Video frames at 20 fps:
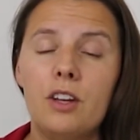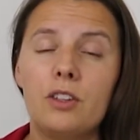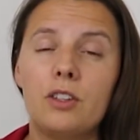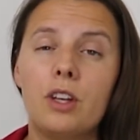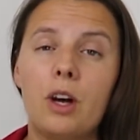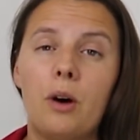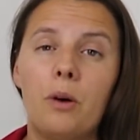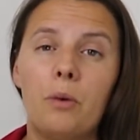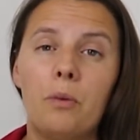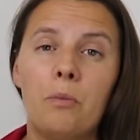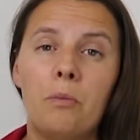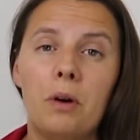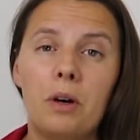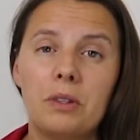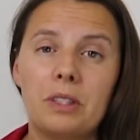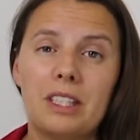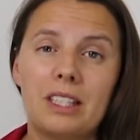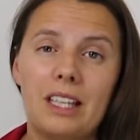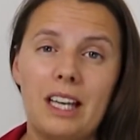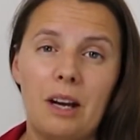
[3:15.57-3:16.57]
So
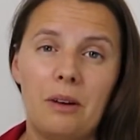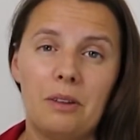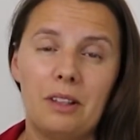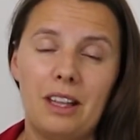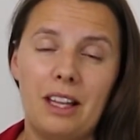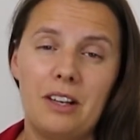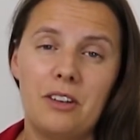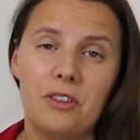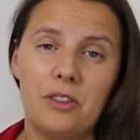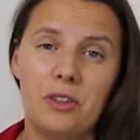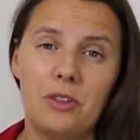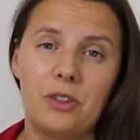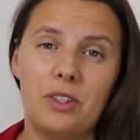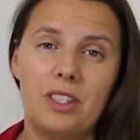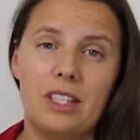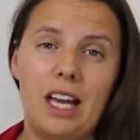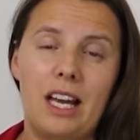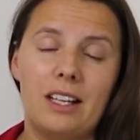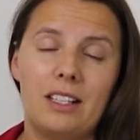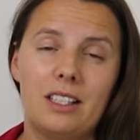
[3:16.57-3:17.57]
most of the calculators are
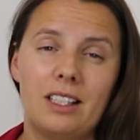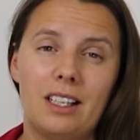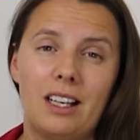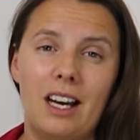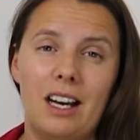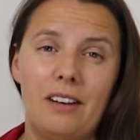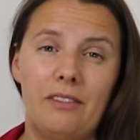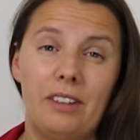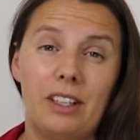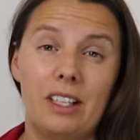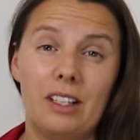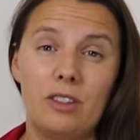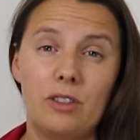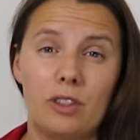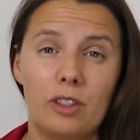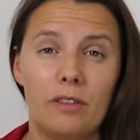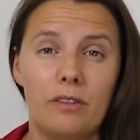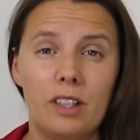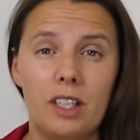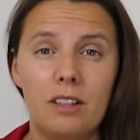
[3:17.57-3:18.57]
set to kind of a
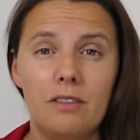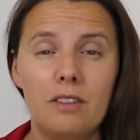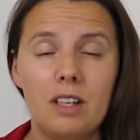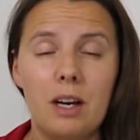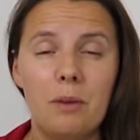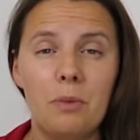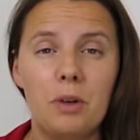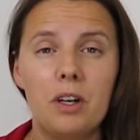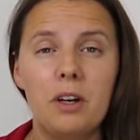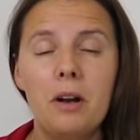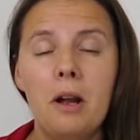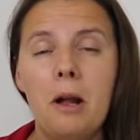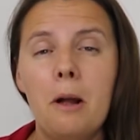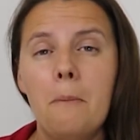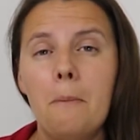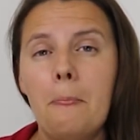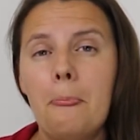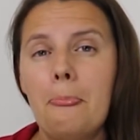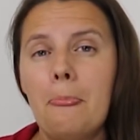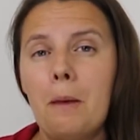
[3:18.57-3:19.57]
conservative number,
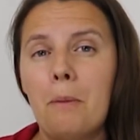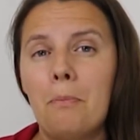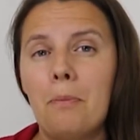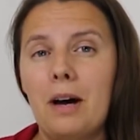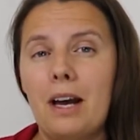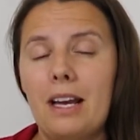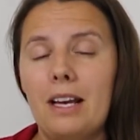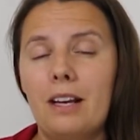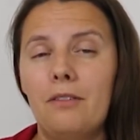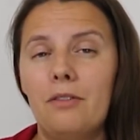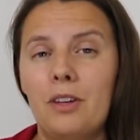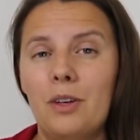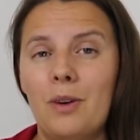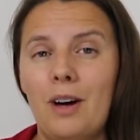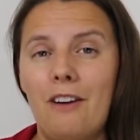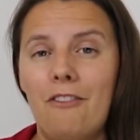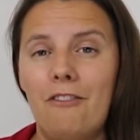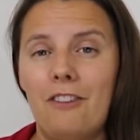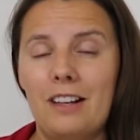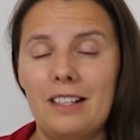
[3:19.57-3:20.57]
but if you
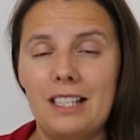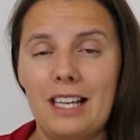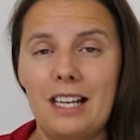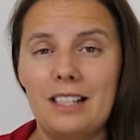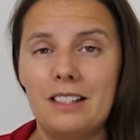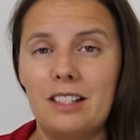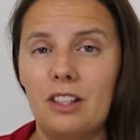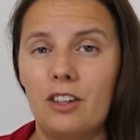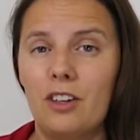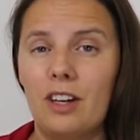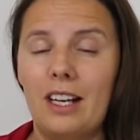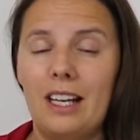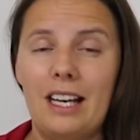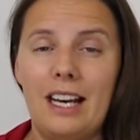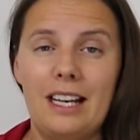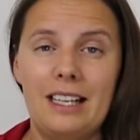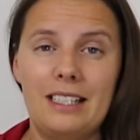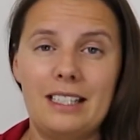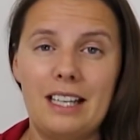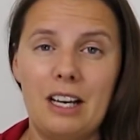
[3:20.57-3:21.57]
have fantastic credit
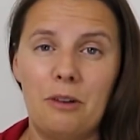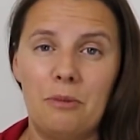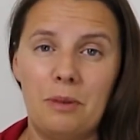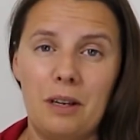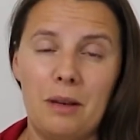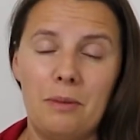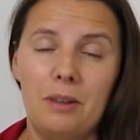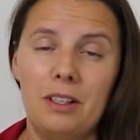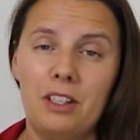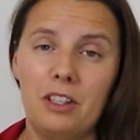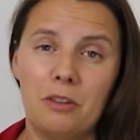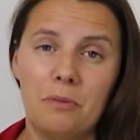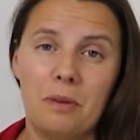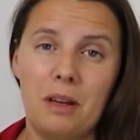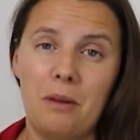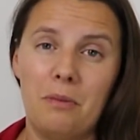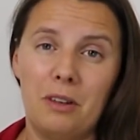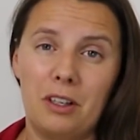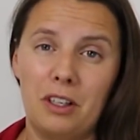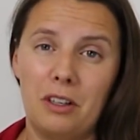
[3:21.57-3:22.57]
and down payment, your
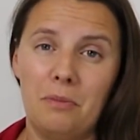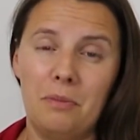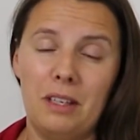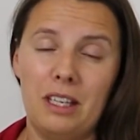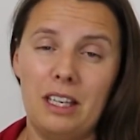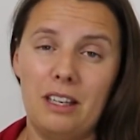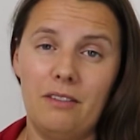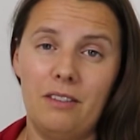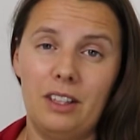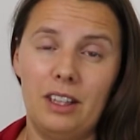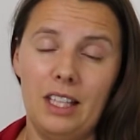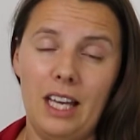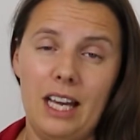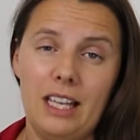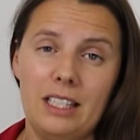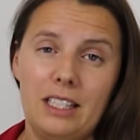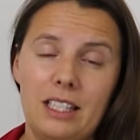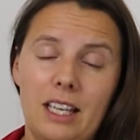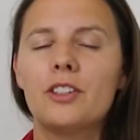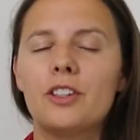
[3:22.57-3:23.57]
payment could be even
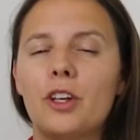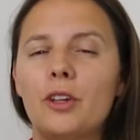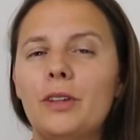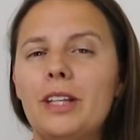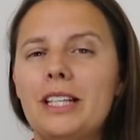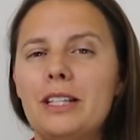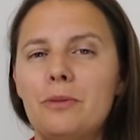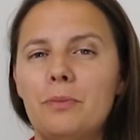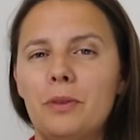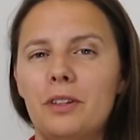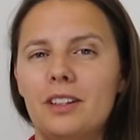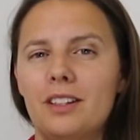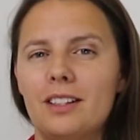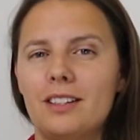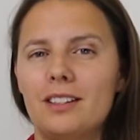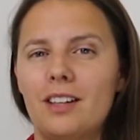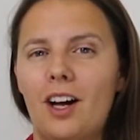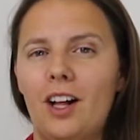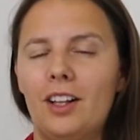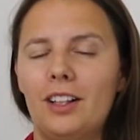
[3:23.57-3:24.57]
less. So let's put
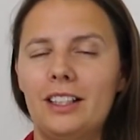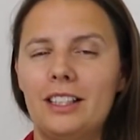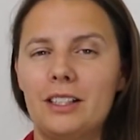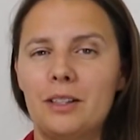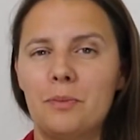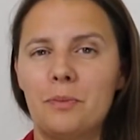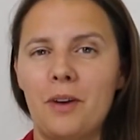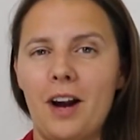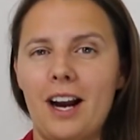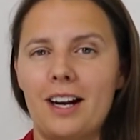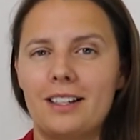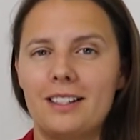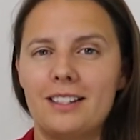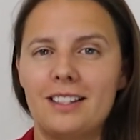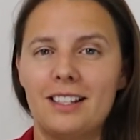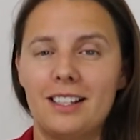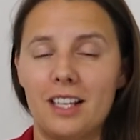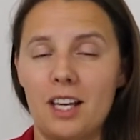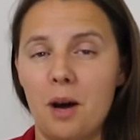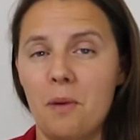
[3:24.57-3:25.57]
this all into
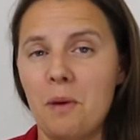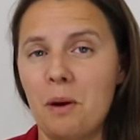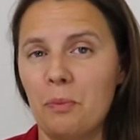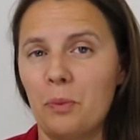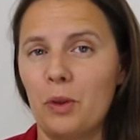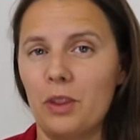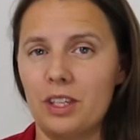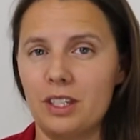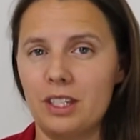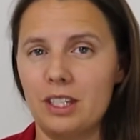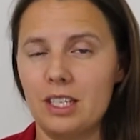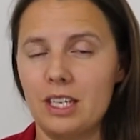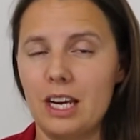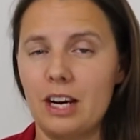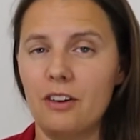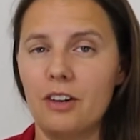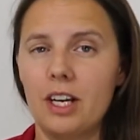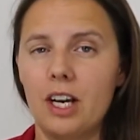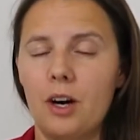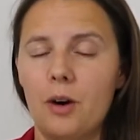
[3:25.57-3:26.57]
practice and come up with a
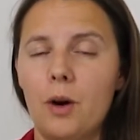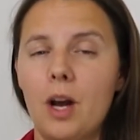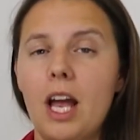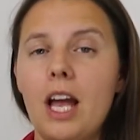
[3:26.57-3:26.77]
scenario.